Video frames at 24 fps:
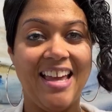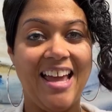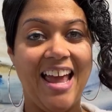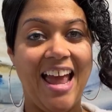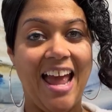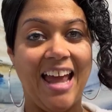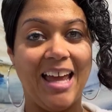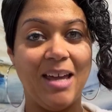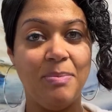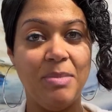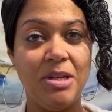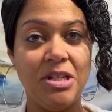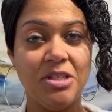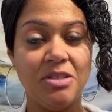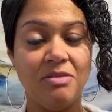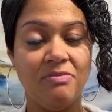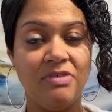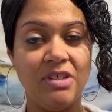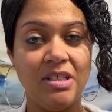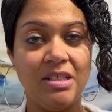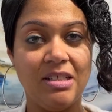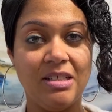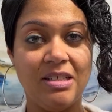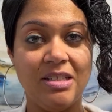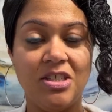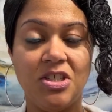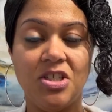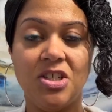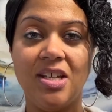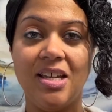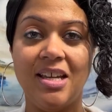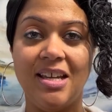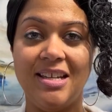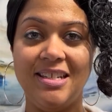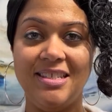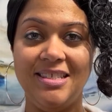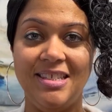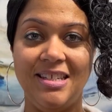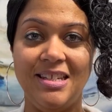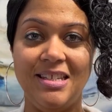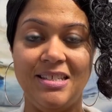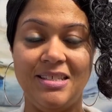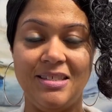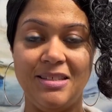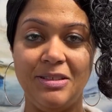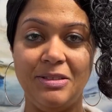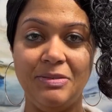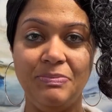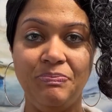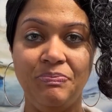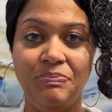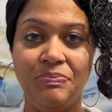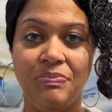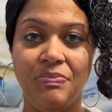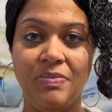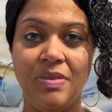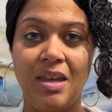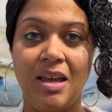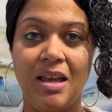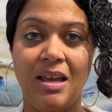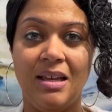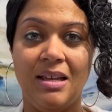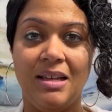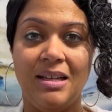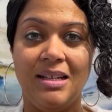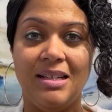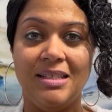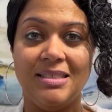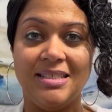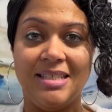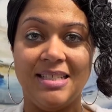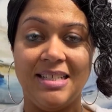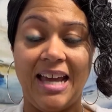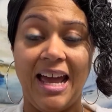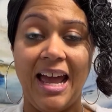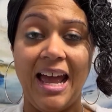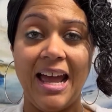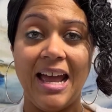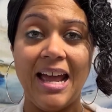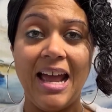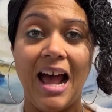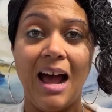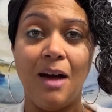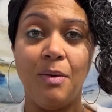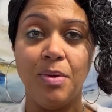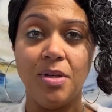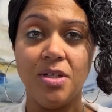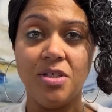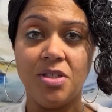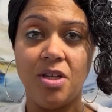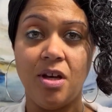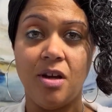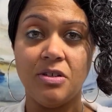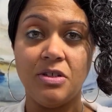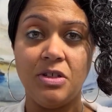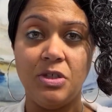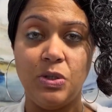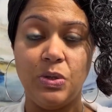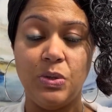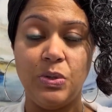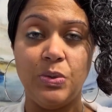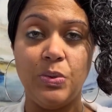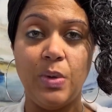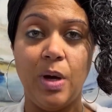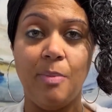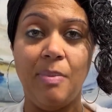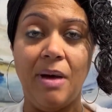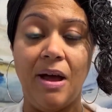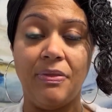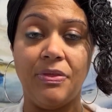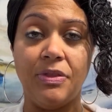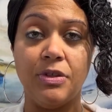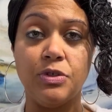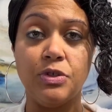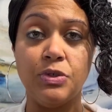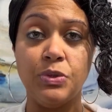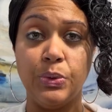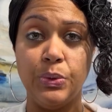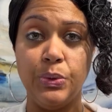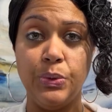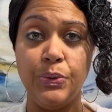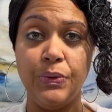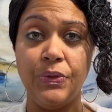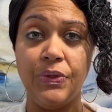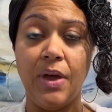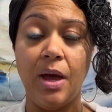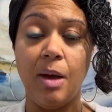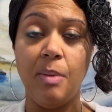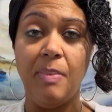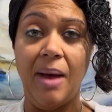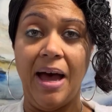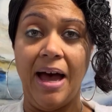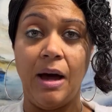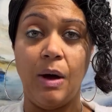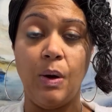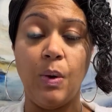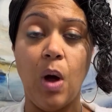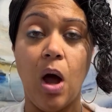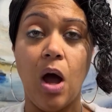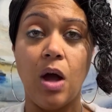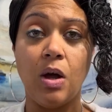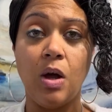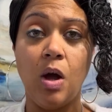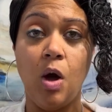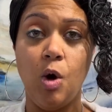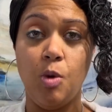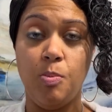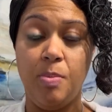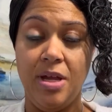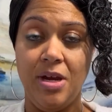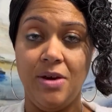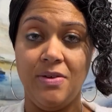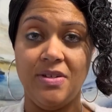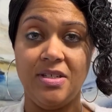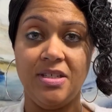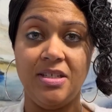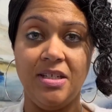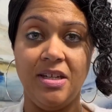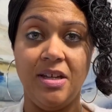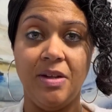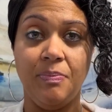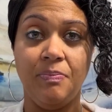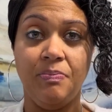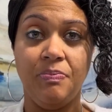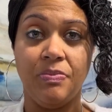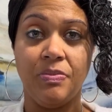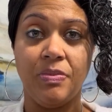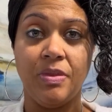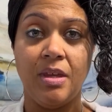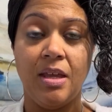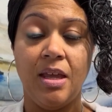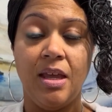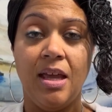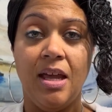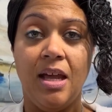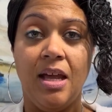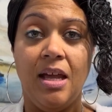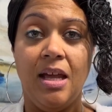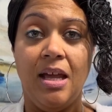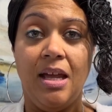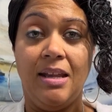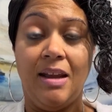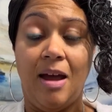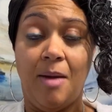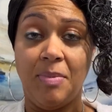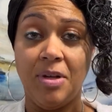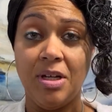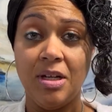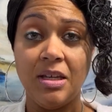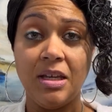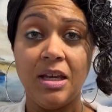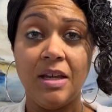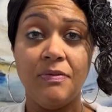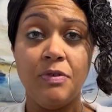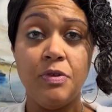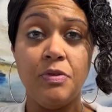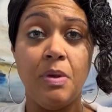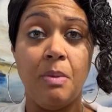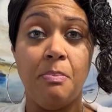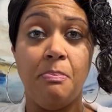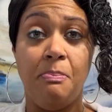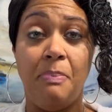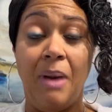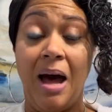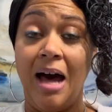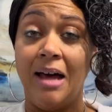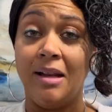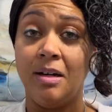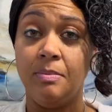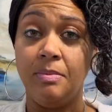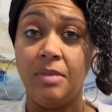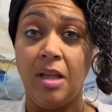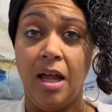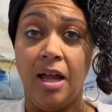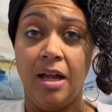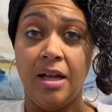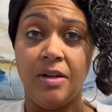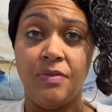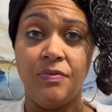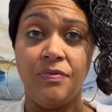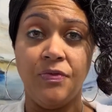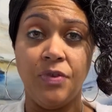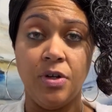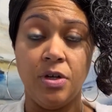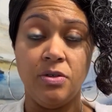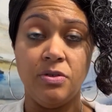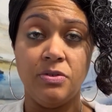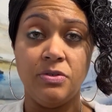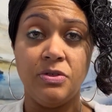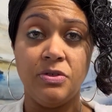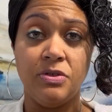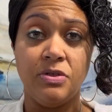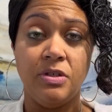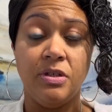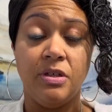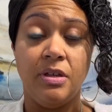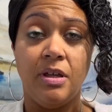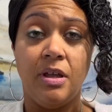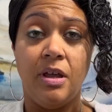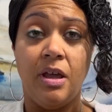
Hey Meachum Village, it's Aneesa. Today, I want to talk to you about the truth about co-parenting. Now, I'm going to give you the bottom line first.